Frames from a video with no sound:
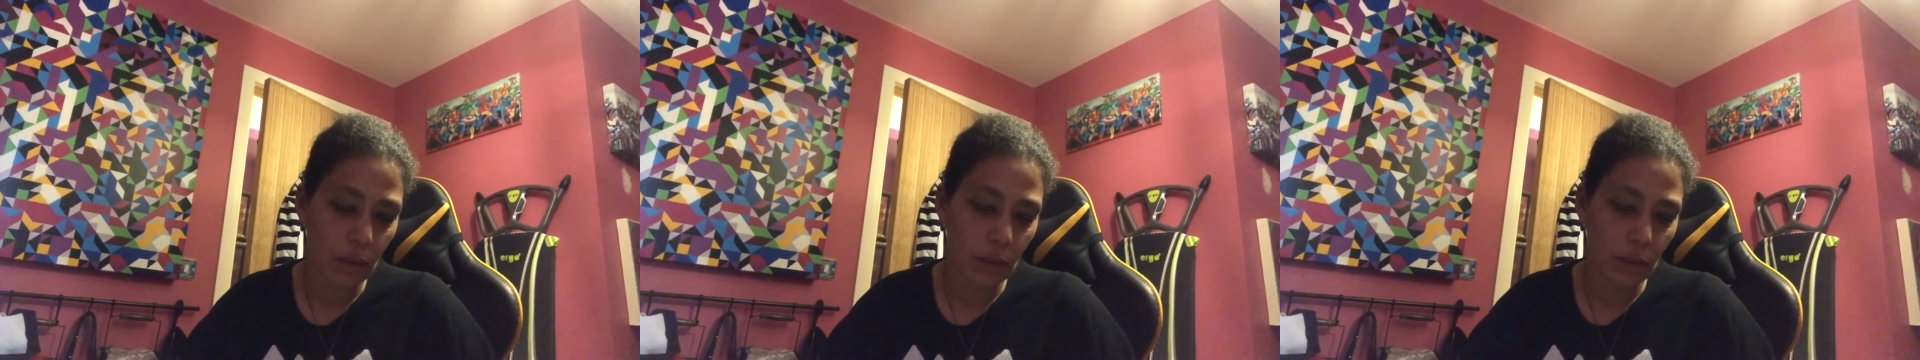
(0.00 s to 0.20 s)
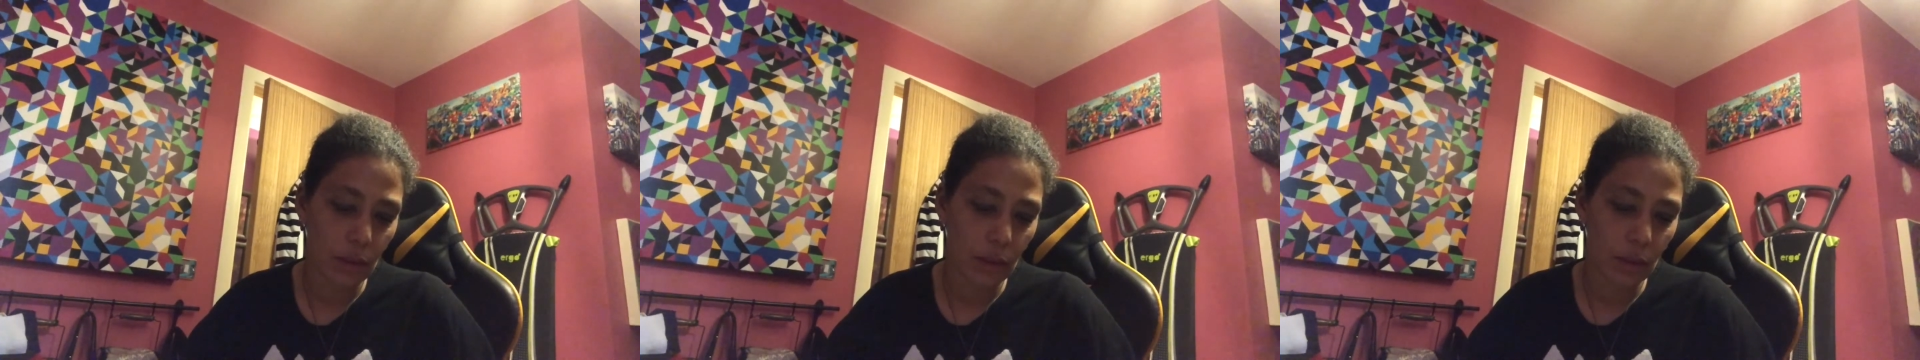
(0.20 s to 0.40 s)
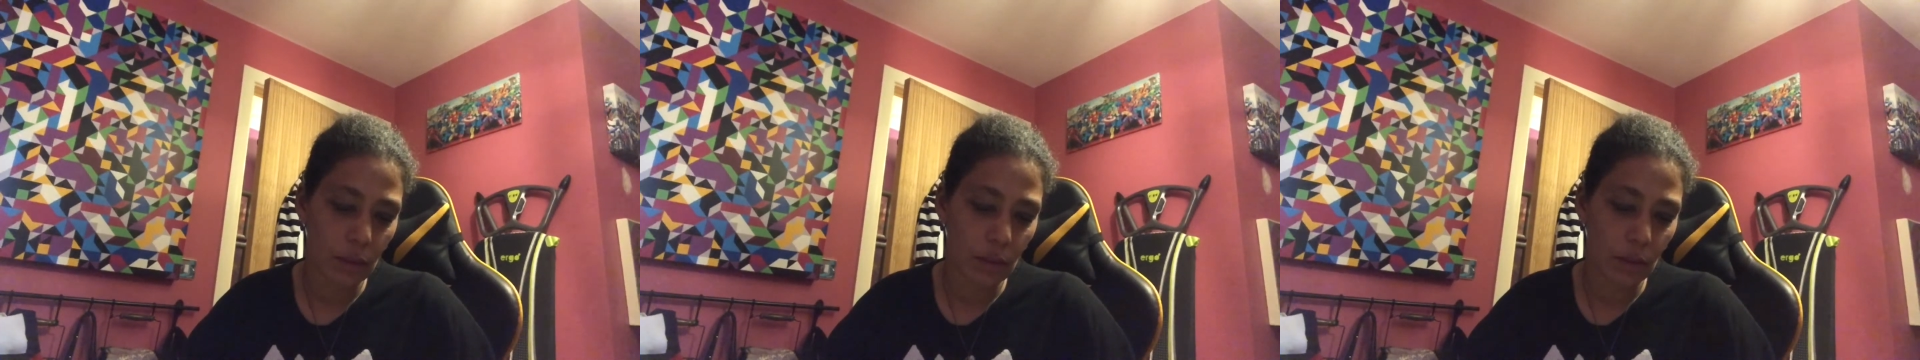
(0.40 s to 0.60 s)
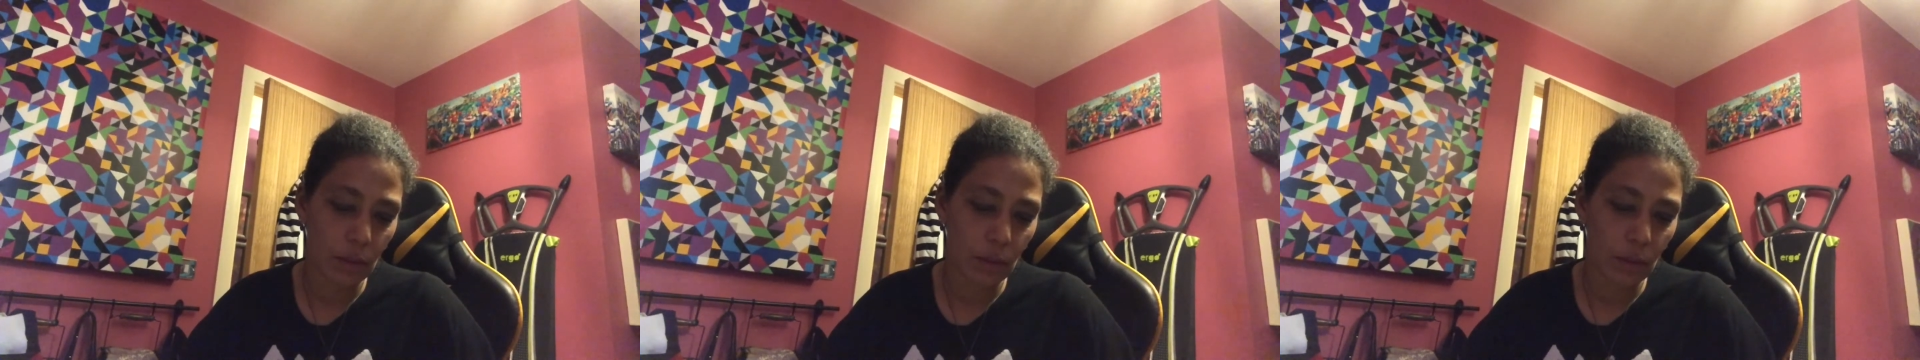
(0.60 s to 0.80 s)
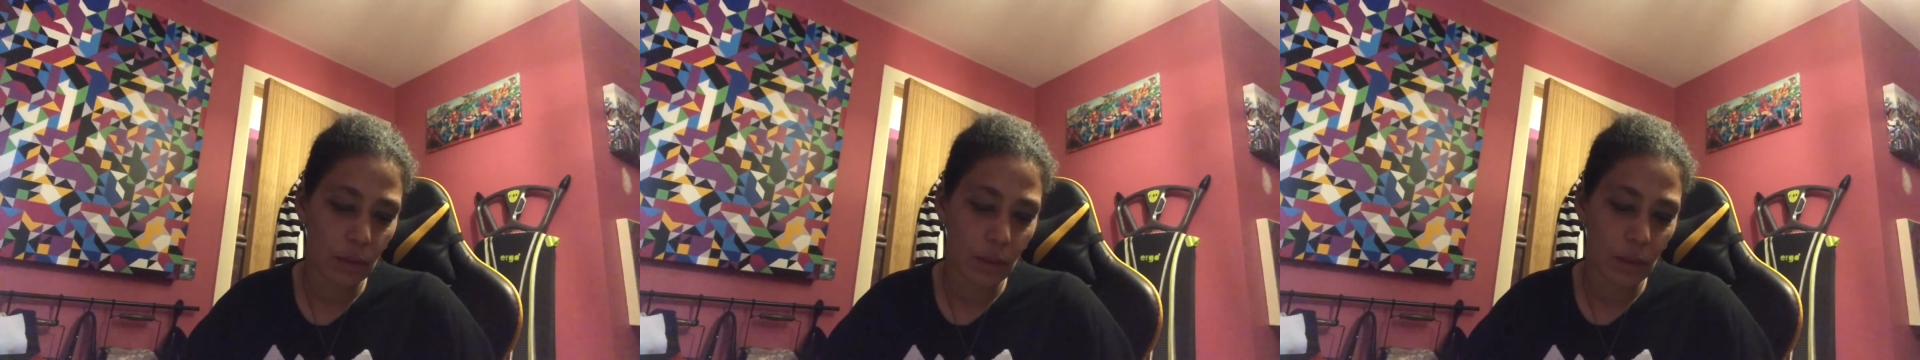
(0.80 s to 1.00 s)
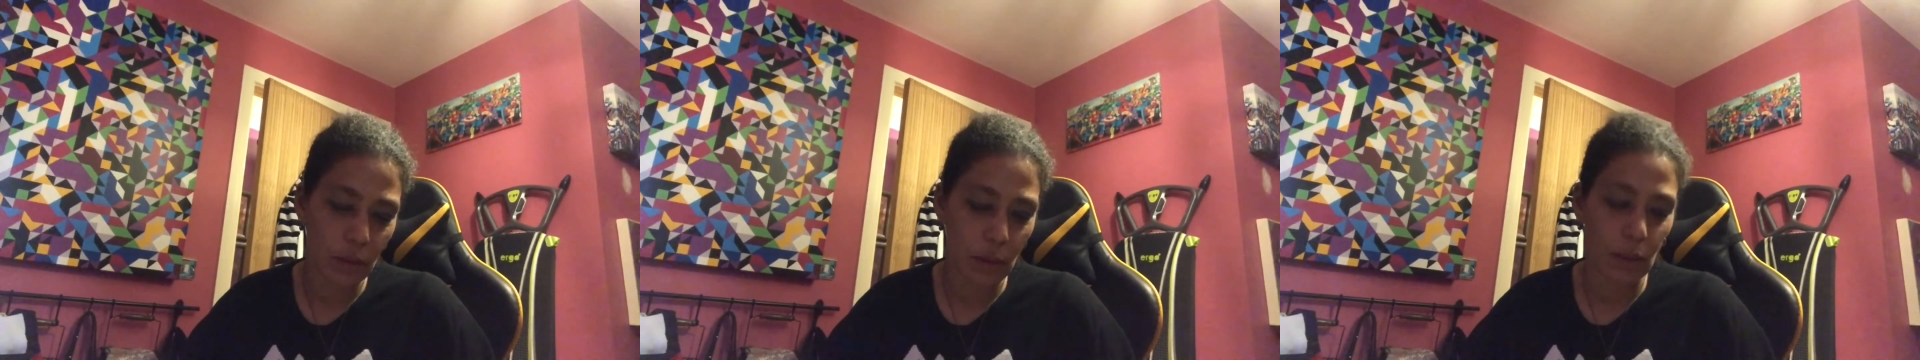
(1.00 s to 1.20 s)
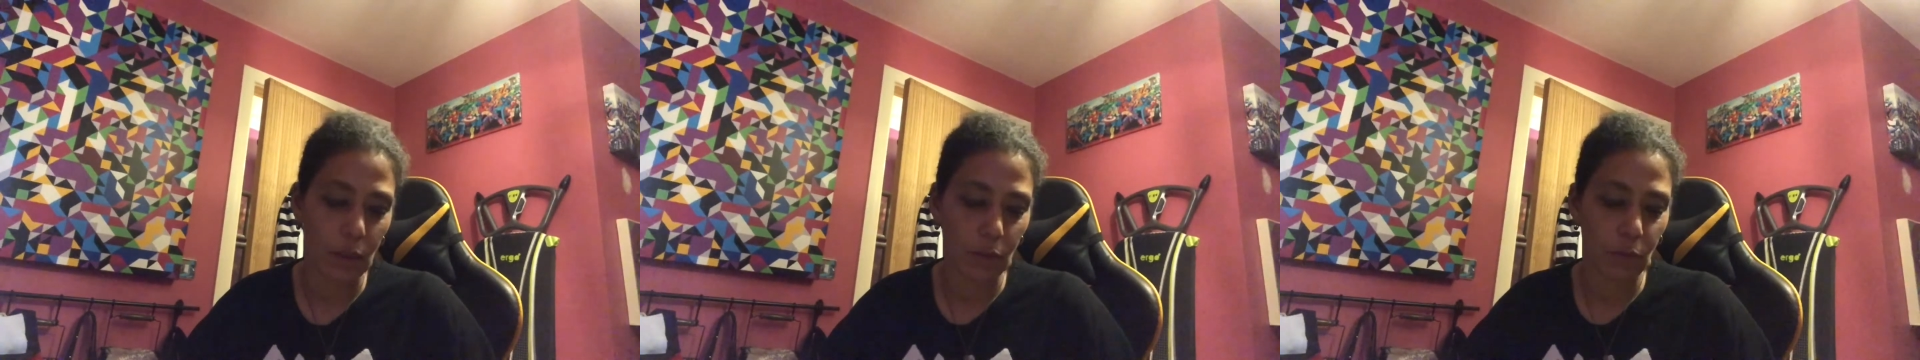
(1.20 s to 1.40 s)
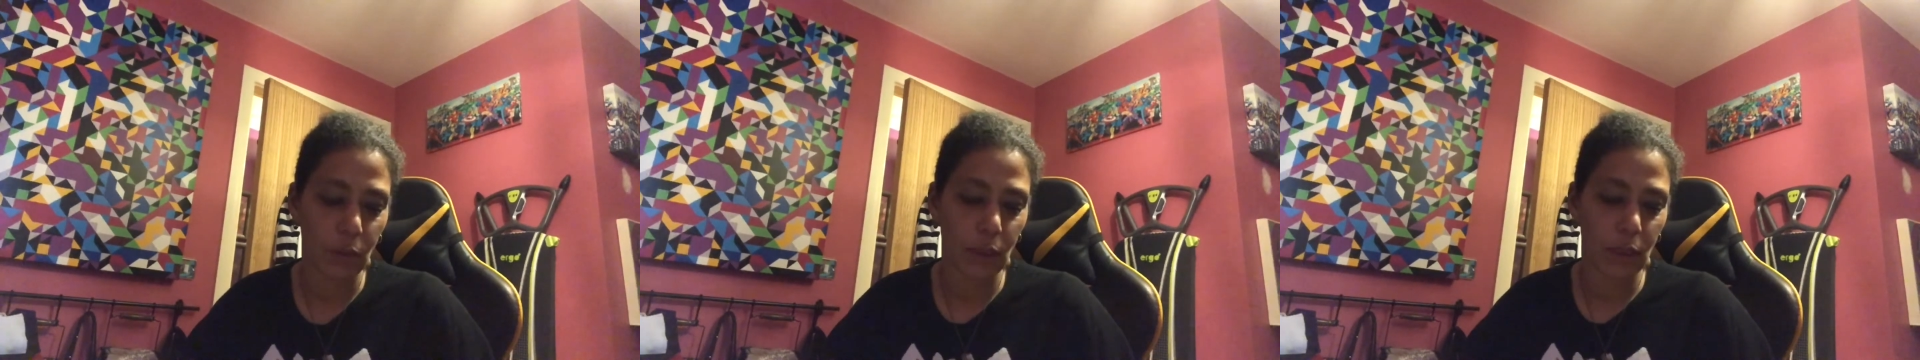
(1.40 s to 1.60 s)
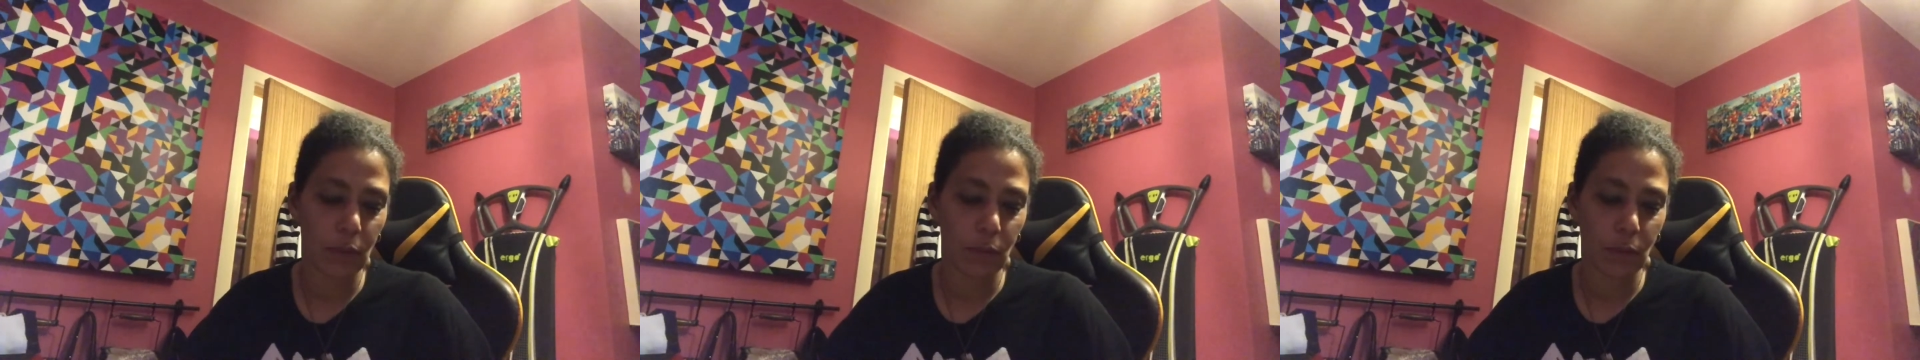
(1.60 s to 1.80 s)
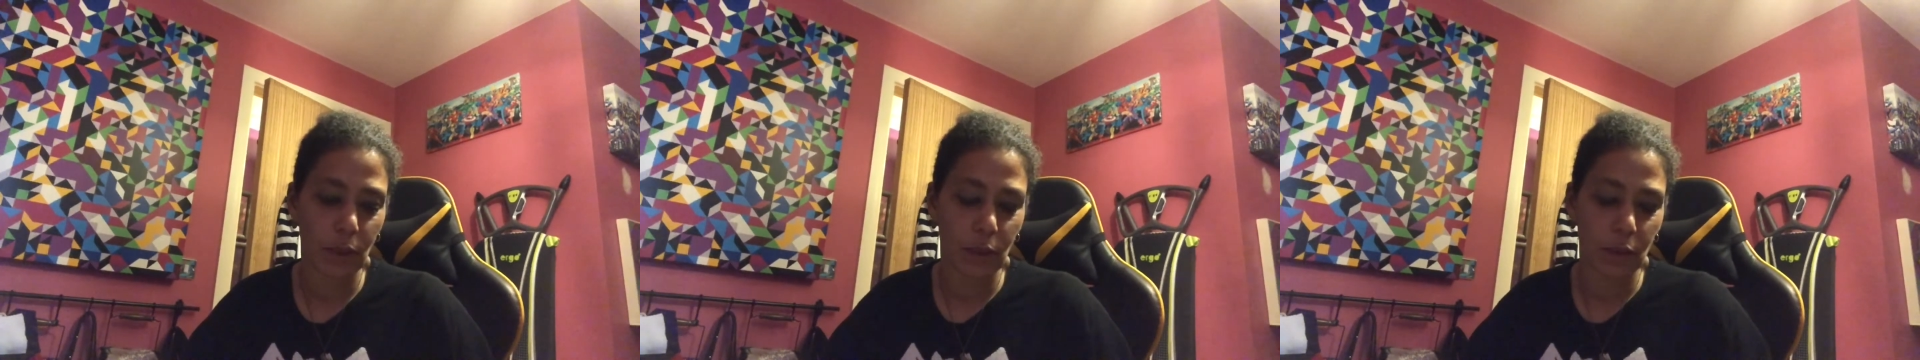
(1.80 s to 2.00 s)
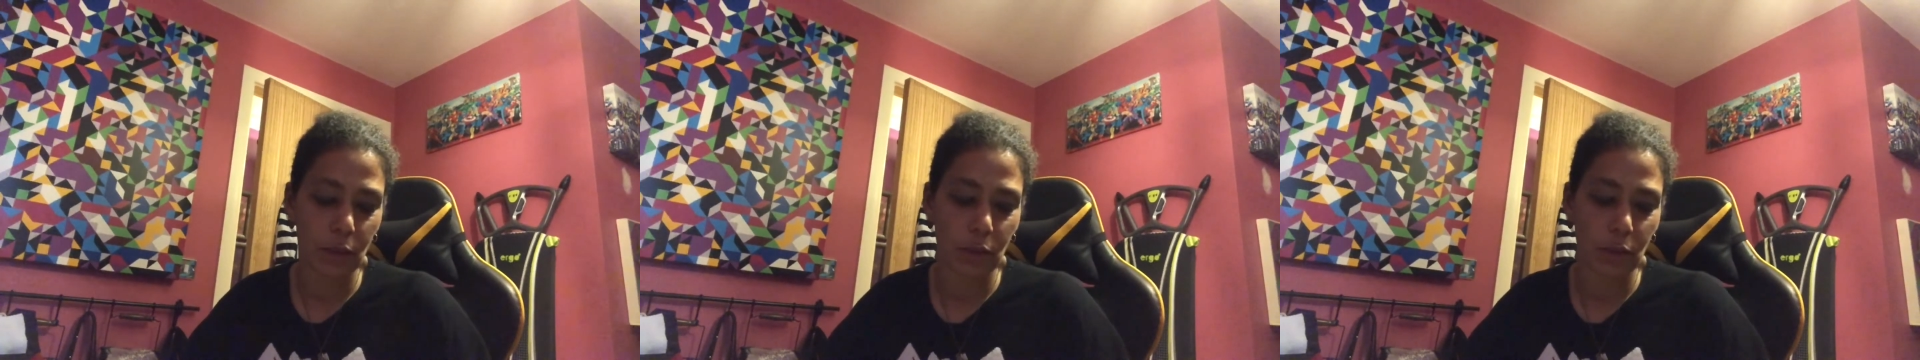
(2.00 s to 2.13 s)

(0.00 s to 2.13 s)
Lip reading: I think it's where do you get love? When did you